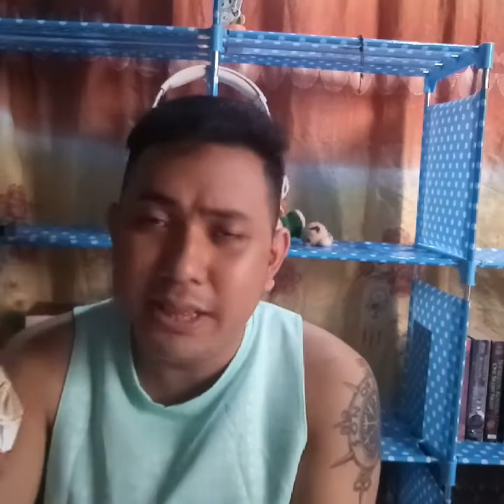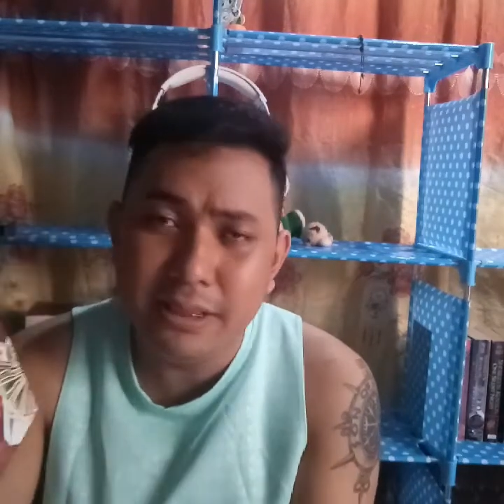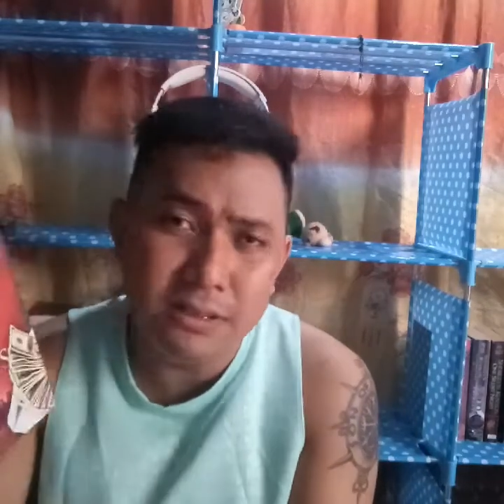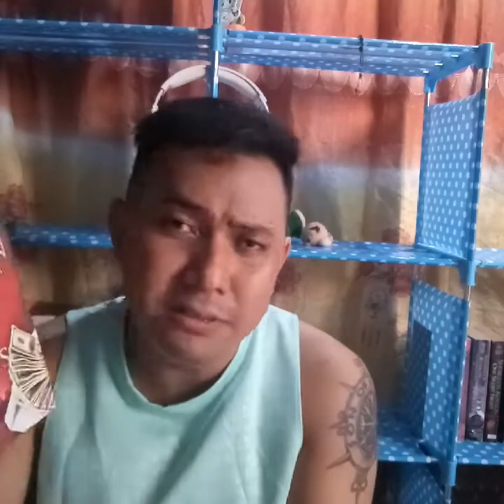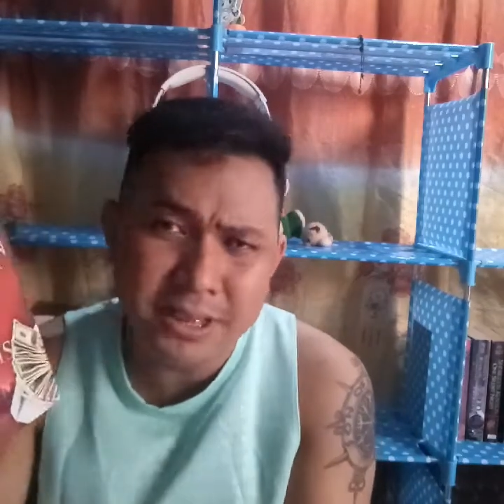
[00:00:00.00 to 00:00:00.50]

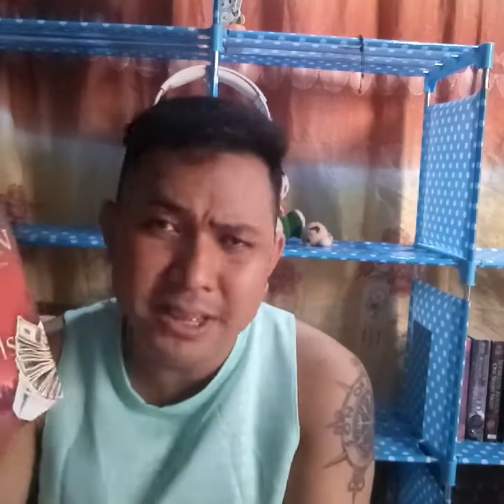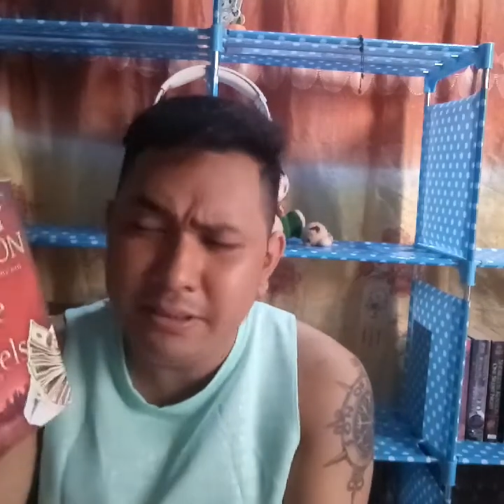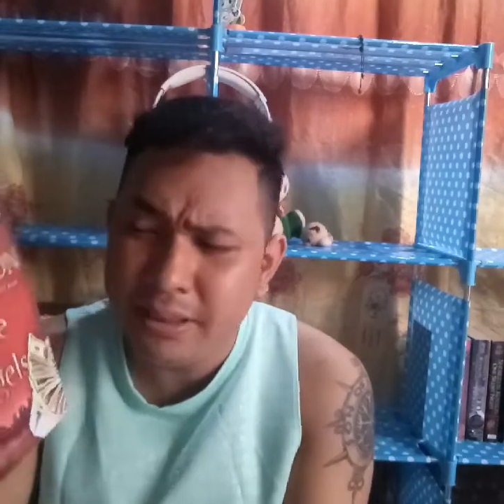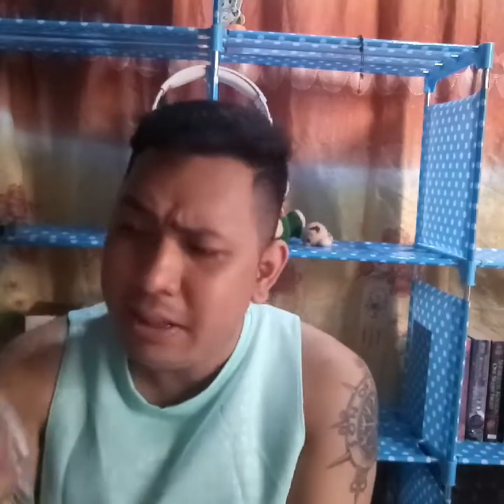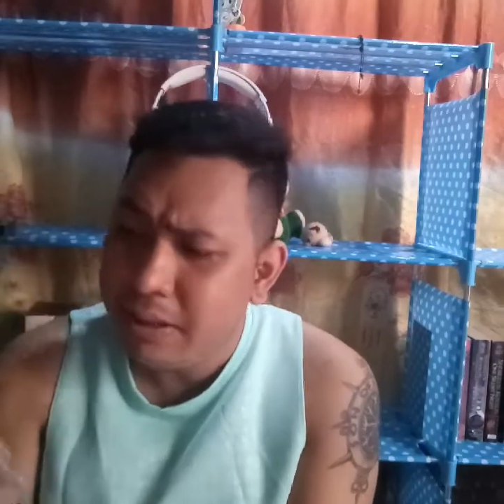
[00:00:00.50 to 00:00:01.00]
I
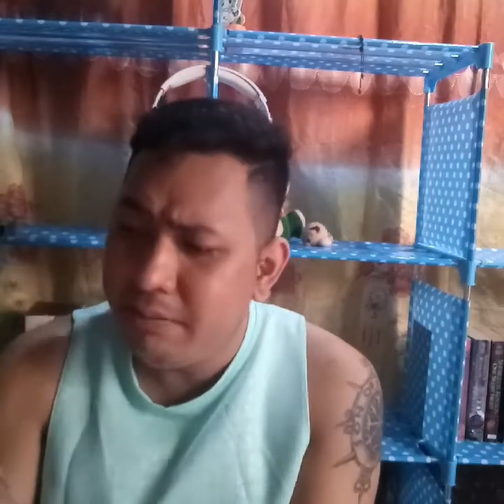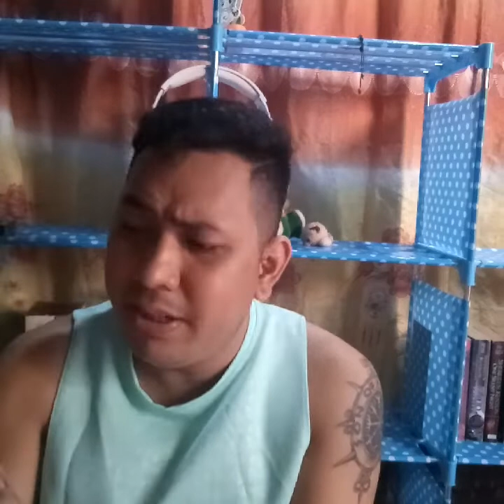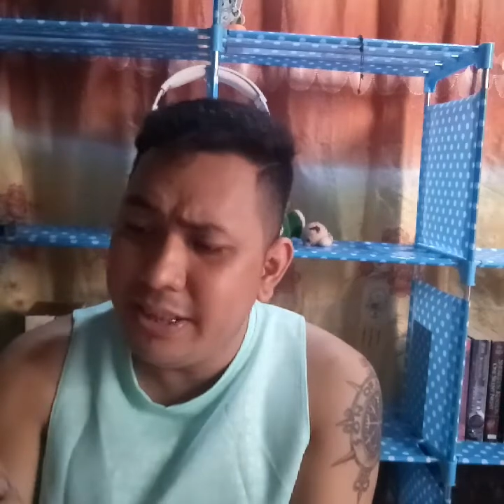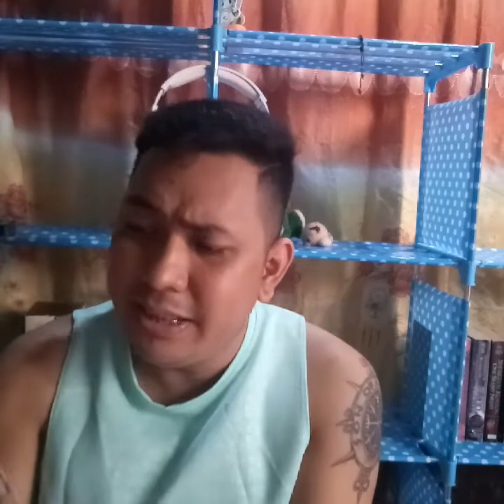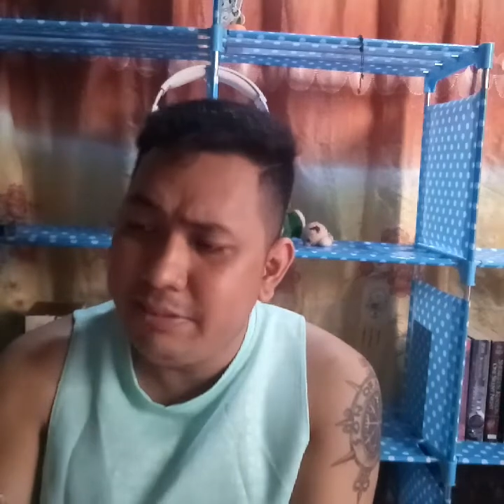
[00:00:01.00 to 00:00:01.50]
already
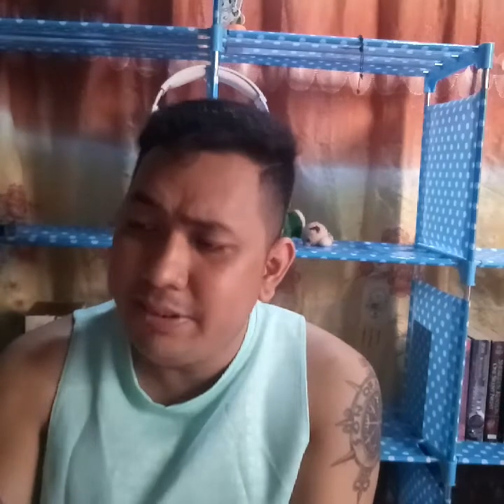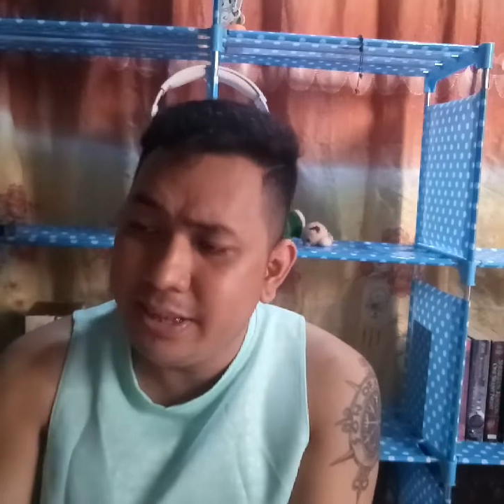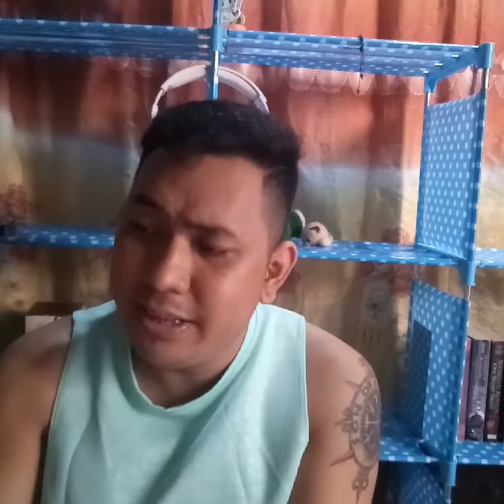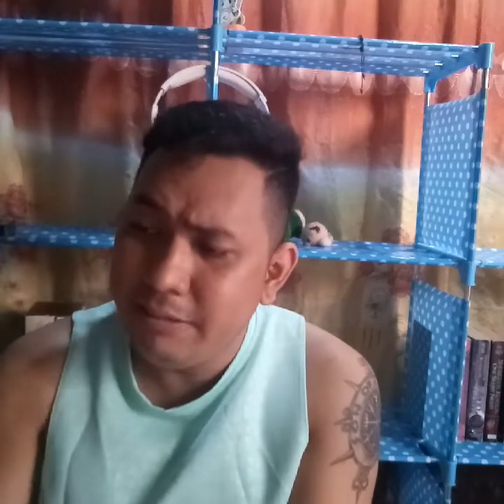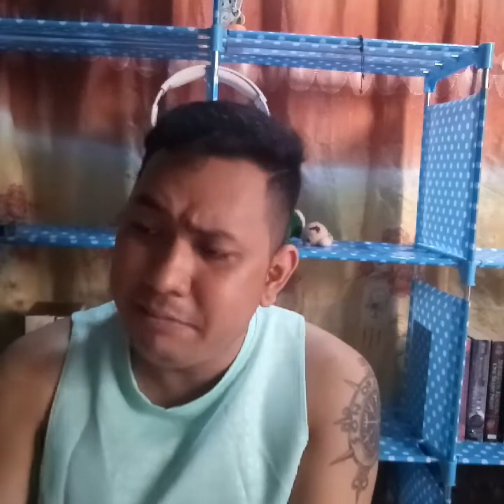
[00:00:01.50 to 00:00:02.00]
read
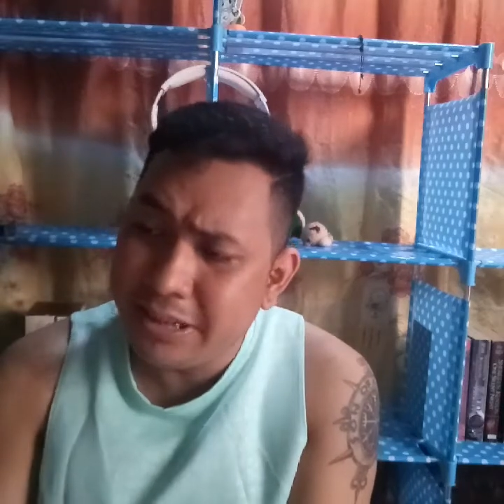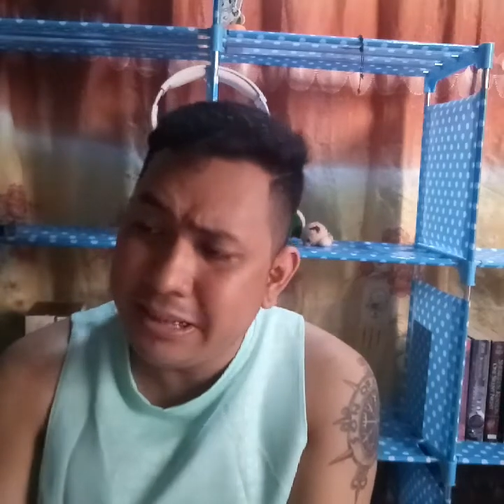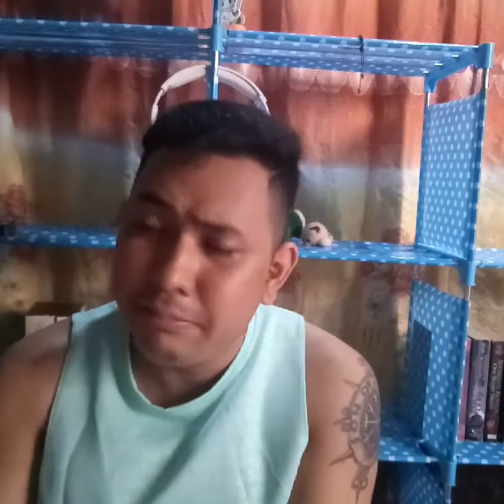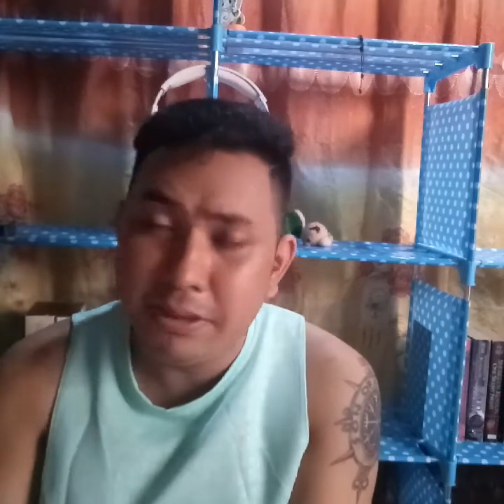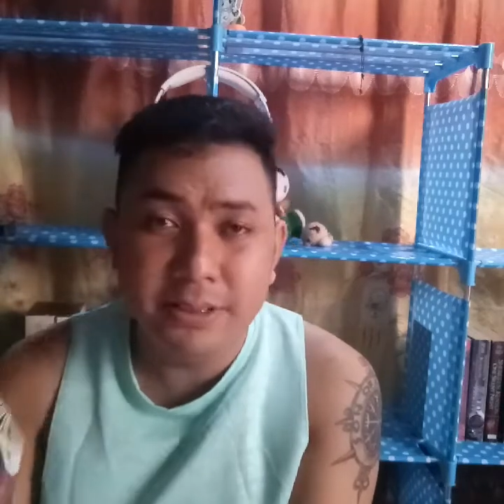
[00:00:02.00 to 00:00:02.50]
everything
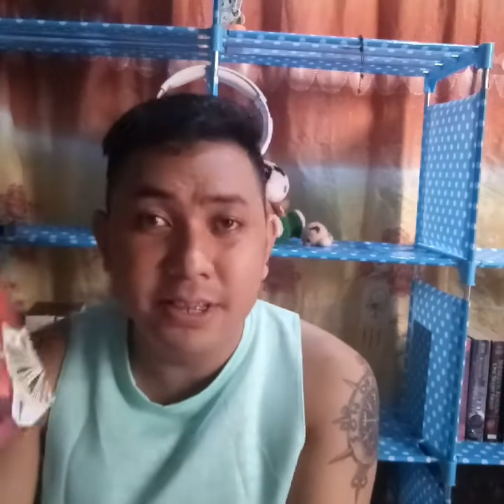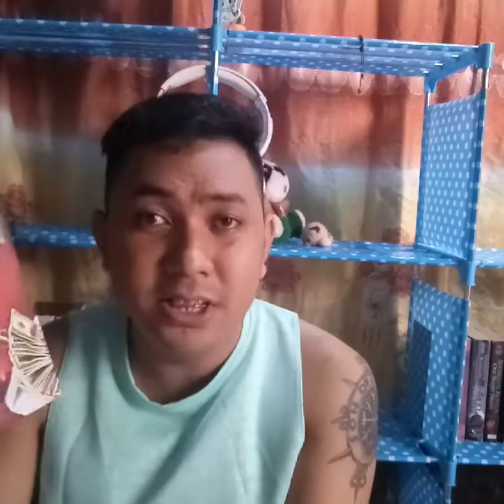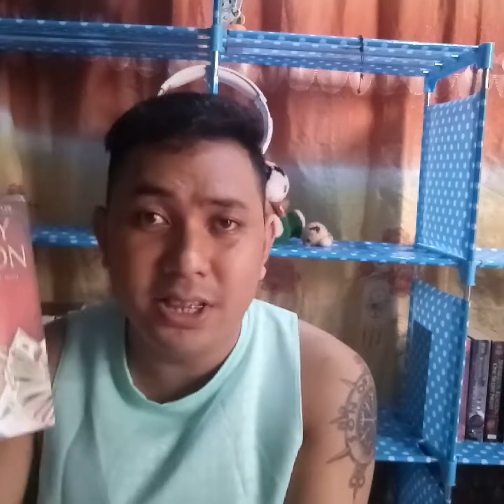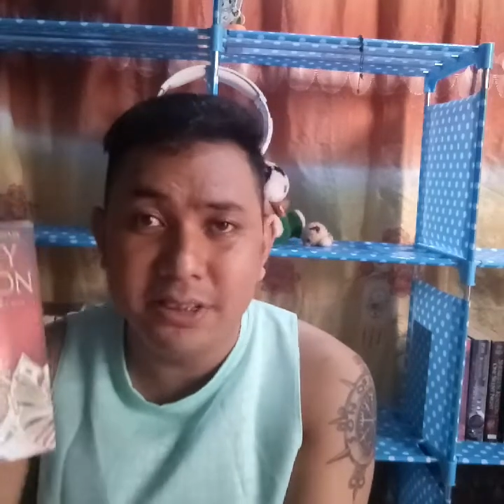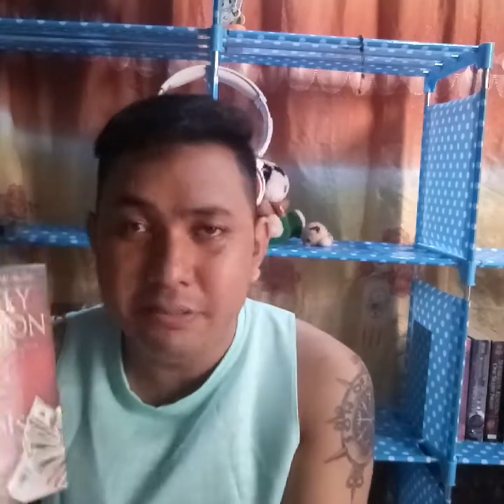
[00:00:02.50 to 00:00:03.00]
written by
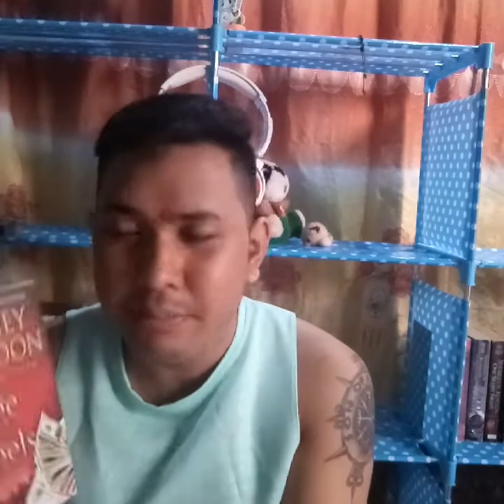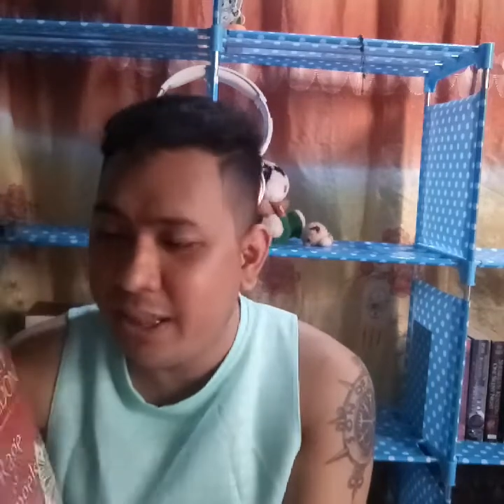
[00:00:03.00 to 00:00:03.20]
Sidney Sheldon,